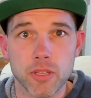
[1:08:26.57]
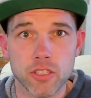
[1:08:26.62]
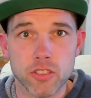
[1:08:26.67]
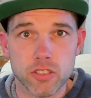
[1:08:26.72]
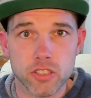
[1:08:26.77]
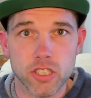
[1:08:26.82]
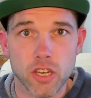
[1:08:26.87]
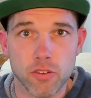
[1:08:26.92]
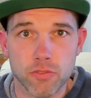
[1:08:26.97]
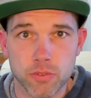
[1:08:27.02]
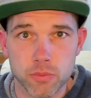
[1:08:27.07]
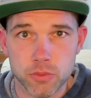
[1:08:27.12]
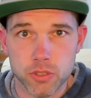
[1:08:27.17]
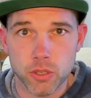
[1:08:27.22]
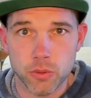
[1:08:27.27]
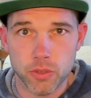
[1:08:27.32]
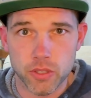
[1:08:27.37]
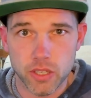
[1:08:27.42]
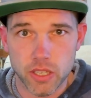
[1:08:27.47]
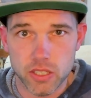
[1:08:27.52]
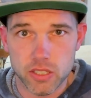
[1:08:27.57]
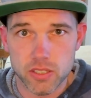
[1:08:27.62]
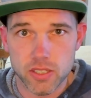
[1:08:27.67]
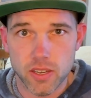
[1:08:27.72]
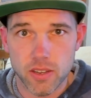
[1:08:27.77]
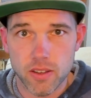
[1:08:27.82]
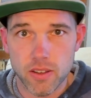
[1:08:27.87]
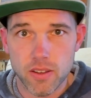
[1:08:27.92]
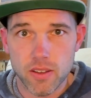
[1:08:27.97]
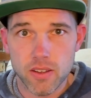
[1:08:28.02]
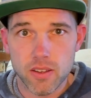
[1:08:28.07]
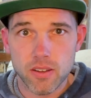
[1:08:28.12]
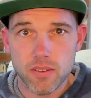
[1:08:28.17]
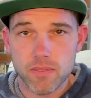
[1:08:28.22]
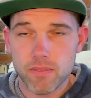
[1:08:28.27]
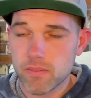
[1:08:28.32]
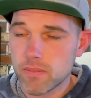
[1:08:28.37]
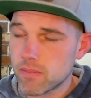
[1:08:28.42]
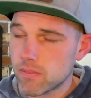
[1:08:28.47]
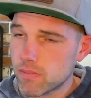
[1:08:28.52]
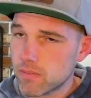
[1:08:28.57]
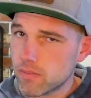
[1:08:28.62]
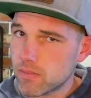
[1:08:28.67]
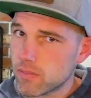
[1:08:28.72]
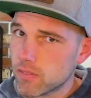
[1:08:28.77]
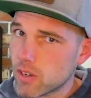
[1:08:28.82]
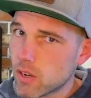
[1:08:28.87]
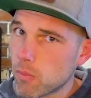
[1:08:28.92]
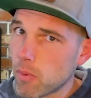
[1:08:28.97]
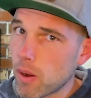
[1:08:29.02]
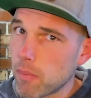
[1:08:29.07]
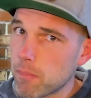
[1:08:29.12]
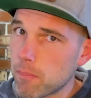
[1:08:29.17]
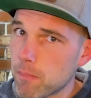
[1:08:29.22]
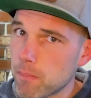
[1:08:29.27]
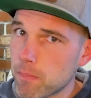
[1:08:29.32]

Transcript: yourself from doing this. Come on.